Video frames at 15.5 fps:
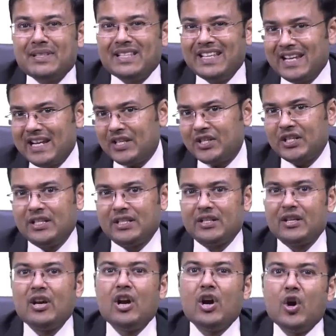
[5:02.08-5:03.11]
serrations
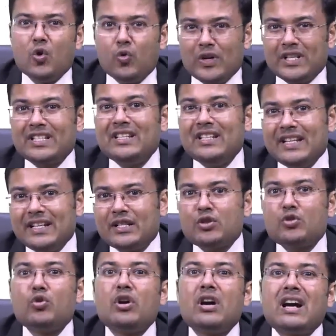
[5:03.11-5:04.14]
which leads
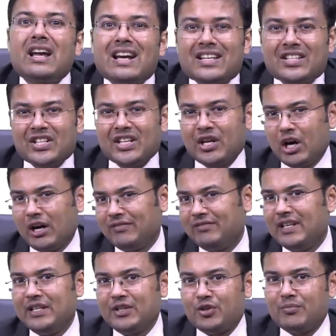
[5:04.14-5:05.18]
to crushing of
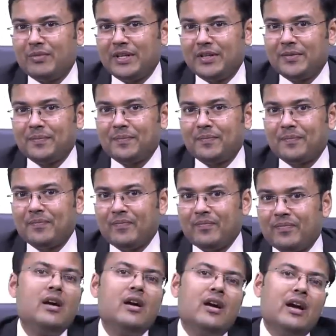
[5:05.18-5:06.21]
the instrument.
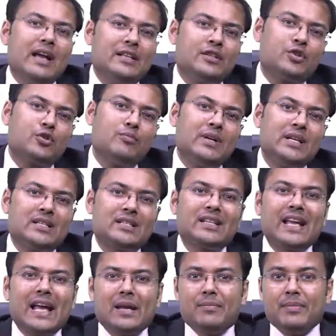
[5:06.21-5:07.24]
Instruments
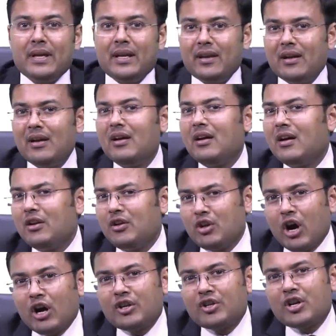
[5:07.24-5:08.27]
can be
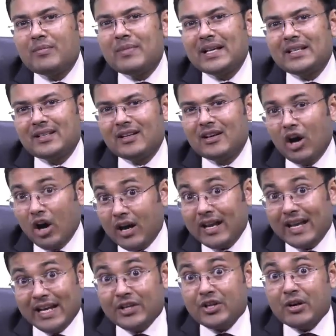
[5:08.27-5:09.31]
non-traumatic or
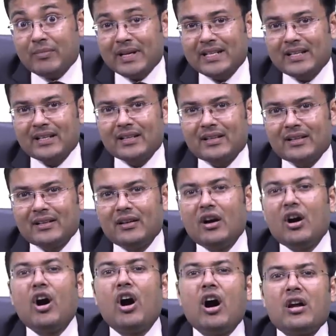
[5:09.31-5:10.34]
atraumatic
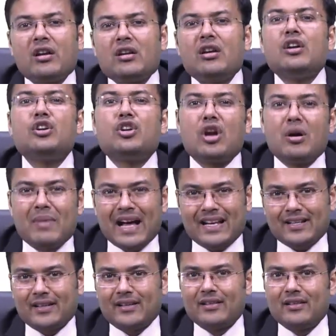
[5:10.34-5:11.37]
or
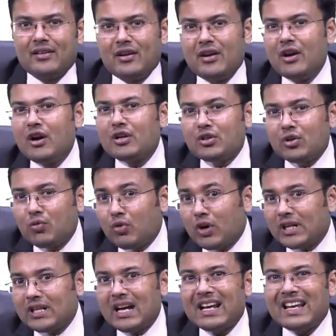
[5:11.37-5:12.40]
traumatic. So
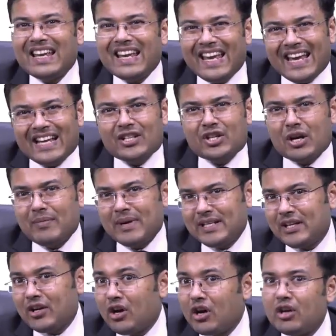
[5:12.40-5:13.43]
what are
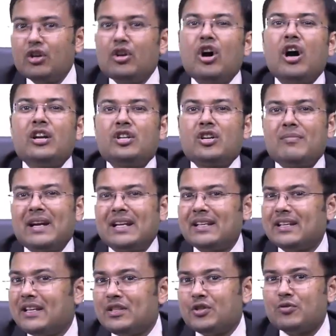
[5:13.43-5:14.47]
atraumatic or
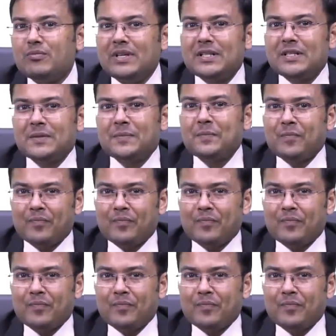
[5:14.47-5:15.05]
non-traumatic instruments?